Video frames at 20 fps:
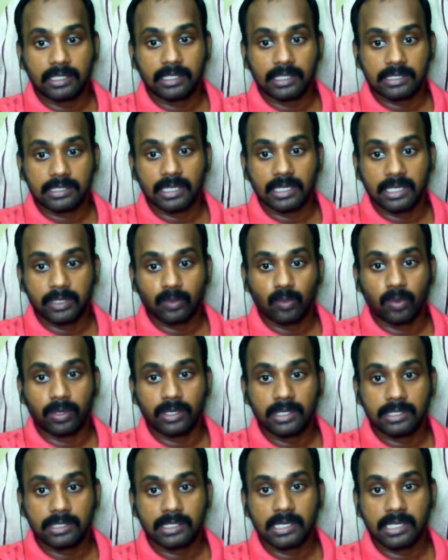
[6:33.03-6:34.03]
thing is like,
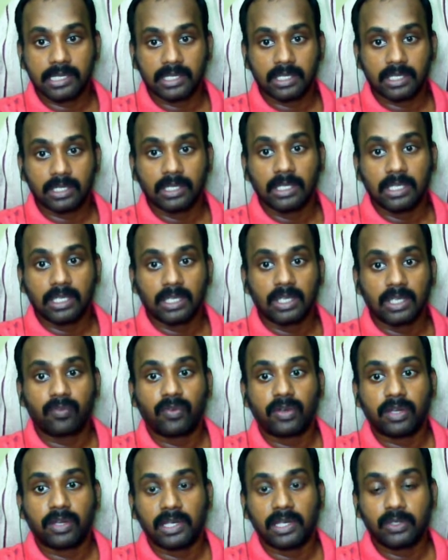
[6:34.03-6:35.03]
one is like,
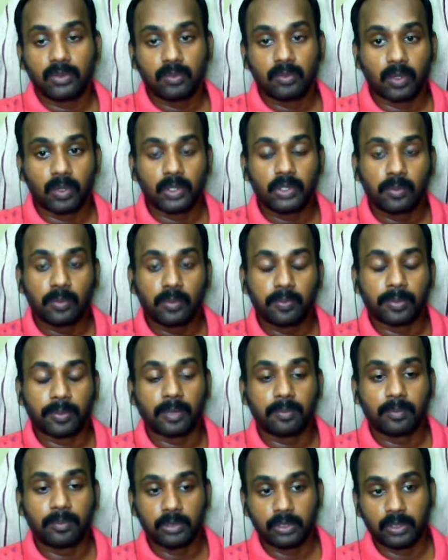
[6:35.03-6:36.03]
if at all you want to
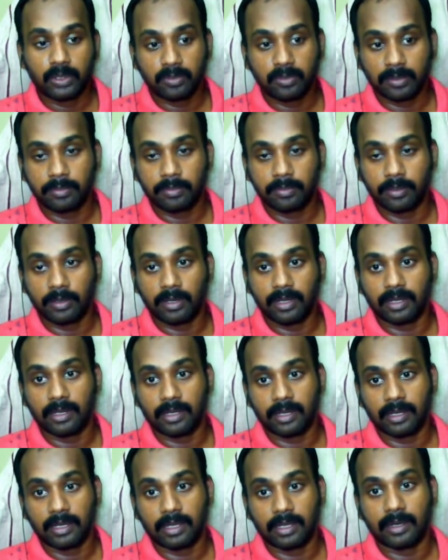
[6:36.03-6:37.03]
promote your
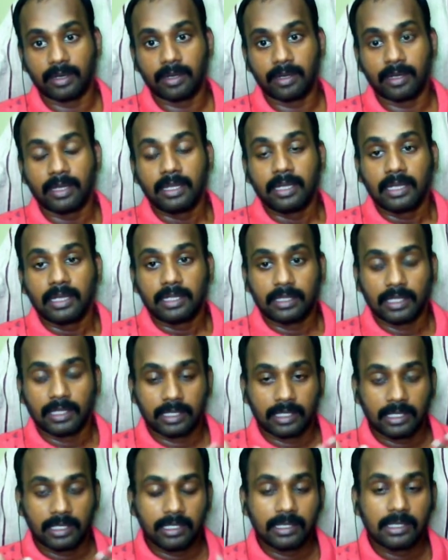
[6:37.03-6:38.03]

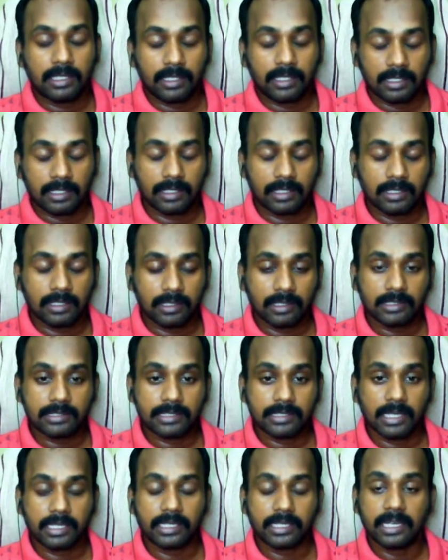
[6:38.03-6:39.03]
the key thing here
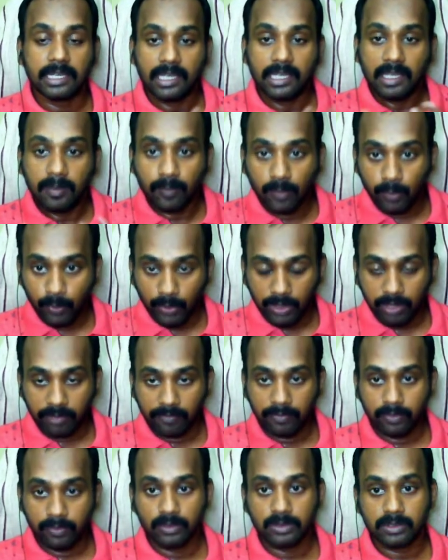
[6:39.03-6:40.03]
is like getting more
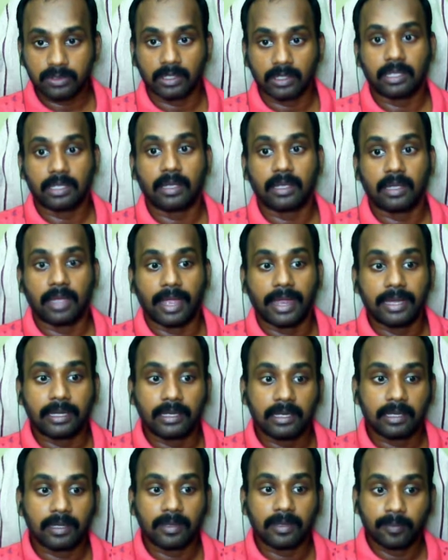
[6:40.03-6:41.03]
reviews
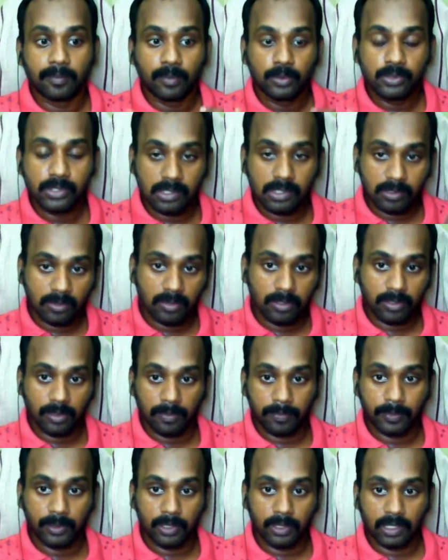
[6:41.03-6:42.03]
and boosting your
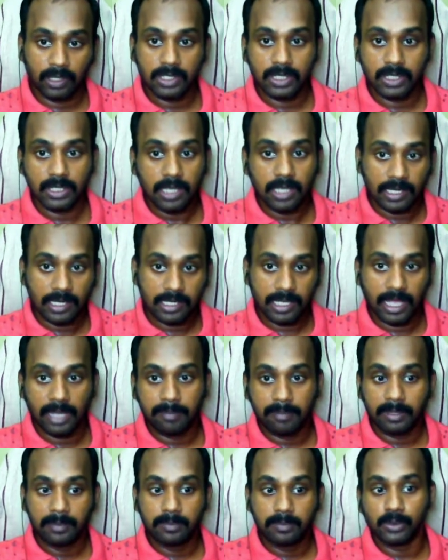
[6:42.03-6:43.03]
reputation, and
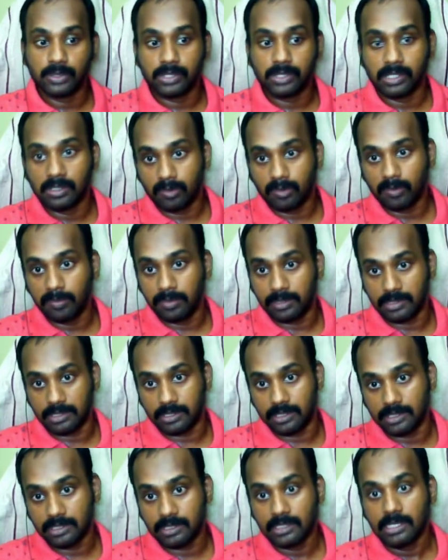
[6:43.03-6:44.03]
thereby boosting your
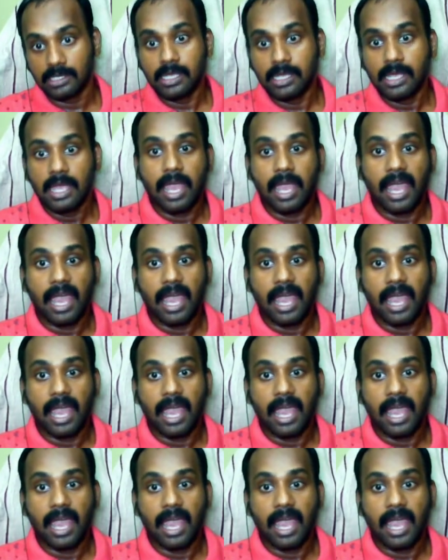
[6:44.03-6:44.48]
business.